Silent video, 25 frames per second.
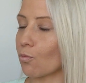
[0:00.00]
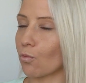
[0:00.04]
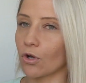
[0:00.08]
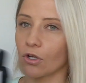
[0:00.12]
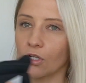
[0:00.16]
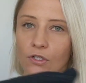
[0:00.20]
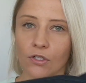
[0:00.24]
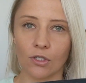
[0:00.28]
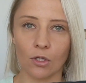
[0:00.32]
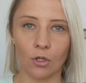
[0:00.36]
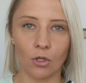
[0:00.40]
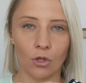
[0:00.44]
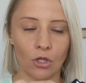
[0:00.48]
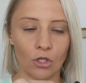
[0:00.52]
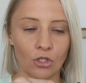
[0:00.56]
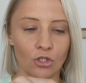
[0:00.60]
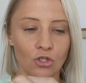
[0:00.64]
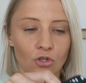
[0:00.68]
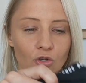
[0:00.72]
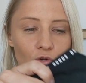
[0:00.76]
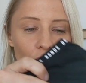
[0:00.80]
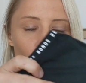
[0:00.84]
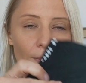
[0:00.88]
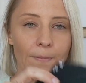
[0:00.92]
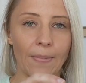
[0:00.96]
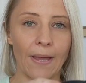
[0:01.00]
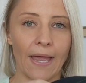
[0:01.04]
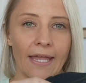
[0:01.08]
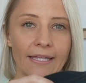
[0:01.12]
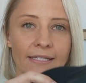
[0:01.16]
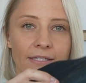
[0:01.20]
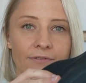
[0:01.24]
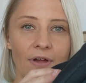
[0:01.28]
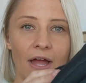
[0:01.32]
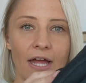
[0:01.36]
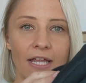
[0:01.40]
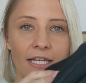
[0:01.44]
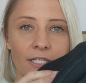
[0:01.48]
were the 2
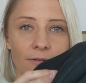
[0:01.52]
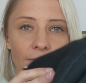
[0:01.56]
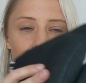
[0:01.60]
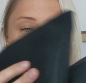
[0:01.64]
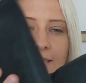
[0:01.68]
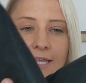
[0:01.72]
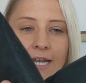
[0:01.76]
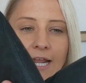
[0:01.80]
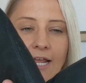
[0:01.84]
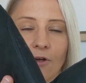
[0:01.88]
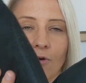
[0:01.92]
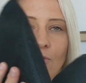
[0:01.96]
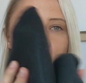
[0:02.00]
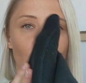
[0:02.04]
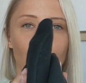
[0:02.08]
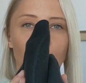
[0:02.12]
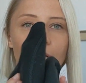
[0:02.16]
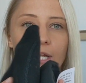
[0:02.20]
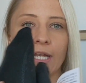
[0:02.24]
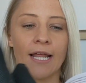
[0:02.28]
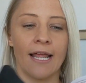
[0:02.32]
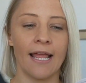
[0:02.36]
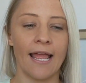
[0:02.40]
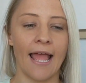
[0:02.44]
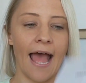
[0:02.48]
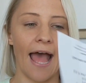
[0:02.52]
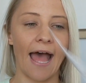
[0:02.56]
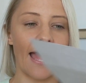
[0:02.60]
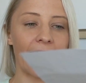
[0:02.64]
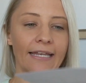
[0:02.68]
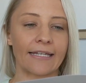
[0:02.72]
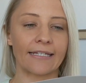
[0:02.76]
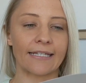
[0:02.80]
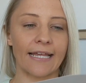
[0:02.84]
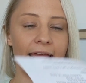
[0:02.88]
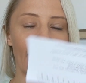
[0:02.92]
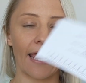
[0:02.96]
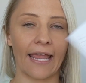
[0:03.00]
pairs of underwear that I ordered
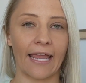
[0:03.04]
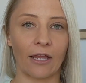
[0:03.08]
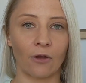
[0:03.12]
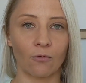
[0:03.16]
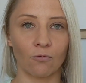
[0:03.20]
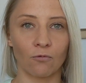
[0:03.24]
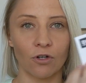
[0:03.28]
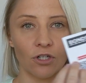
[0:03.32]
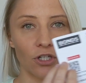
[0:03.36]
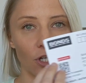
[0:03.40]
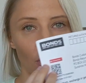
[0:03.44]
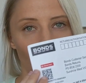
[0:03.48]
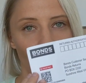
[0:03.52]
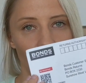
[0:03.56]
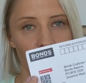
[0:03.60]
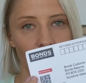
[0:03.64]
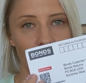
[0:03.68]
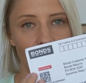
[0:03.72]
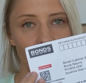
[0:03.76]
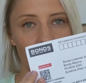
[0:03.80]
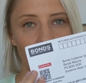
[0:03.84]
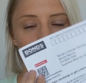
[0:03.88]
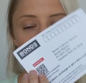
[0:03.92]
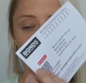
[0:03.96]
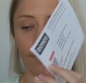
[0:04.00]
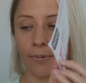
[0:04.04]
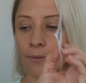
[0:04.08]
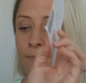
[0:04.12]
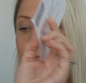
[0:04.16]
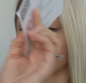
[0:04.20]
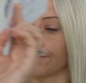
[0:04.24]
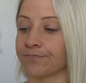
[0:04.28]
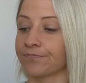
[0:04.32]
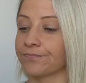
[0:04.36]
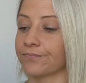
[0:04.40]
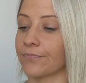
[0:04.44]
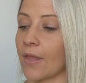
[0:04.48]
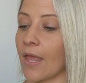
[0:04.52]
and a return slip.
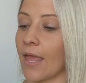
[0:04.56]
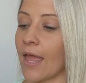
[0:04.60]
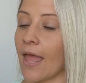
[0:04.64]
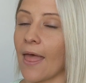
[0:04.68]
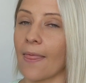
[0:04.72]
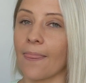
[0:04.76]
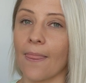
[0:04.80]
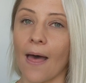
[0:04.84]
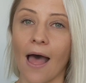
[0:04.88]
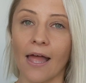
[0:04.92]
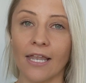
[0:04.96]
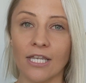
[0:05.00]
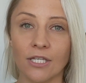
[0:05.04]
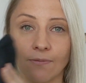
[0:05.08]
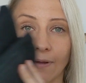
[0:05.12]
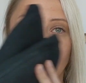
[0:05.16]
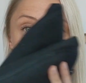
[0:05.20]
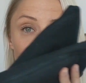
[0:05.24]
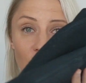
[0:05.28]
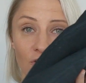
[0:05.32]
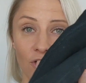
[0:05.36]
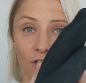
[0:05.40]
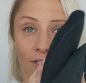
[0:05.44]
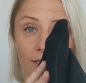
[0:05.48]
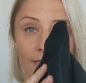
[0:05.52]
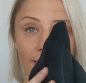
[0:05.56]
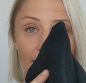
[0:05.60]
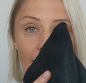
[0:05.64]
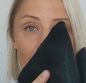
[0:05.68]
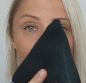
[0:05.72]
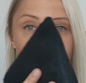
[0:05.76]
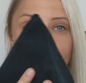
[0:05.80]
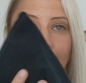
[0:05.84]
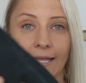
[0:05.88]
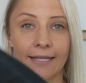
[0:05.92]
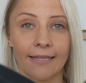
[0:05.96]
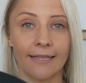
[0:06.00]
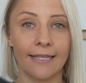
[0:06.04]
The underwear just
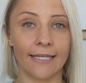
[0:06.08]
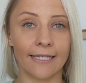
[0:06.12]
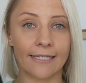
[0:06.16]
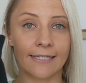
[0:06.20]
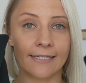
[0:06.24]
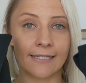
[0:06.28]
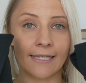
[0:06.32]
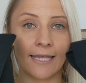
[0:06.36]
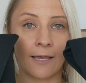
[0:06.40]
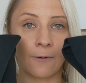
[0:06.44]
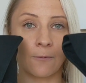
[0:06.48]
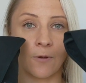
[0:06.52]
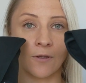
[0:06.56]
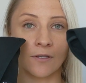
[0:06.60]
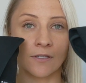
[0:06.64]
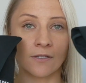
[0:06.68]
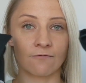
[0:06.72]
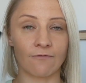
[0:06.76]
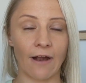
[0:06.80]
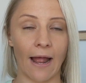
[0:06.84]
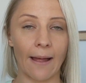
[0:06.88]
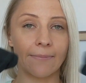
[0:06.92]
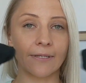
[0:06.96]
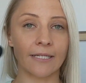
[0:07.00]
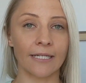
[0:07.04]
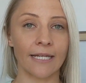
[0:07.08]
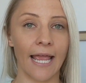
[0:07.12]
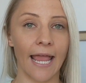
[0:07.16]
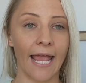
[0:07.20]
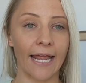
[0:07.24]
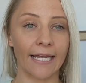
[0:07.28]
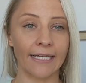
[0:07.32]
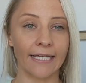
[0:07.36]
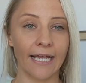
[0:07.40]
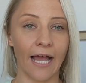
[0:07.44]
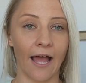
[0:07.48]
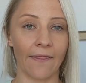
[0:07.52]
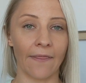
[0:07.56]
came like this. It wasn't wrapped in
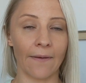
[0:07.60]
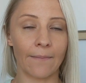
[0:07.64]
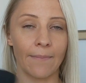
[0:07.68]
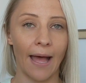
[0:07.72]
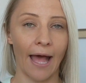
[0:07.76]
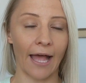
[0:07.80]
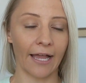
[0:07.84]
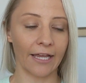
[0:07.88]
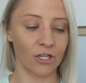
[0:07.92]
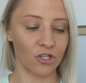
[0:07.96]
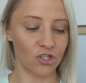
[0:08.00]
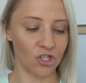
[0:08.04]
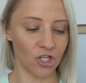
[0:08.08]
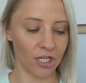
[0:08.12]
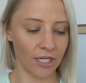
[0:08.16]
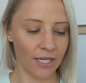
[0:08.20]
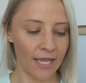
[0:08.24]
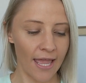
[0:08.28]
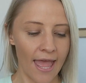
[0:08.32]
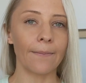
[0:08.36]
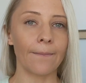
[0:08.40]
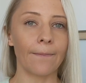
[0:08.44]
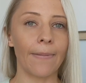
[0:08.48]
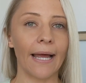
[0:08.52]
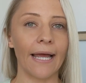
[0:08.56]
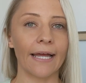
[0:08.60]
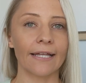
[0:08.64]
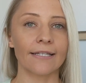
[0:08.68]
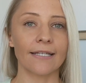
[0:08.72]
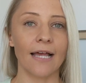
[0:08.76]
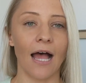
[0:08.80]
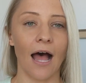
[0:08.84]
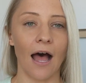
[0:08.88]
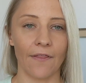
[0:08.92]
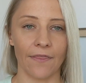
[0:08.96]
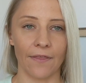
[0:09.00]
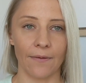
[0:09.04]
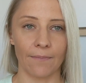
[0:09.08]
any other packaging. Compared
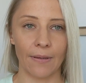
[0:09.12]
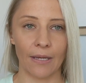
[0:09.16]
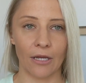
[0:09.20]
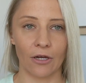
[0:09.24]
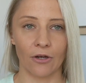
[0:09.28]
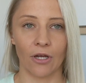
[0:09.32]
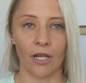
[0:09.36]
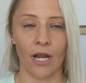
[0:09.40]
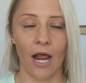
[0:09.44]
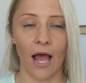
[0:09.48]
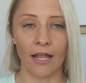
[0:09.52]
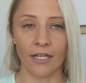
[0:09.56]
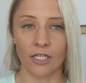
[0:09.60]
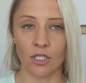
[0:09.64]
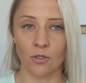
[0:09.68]
to other period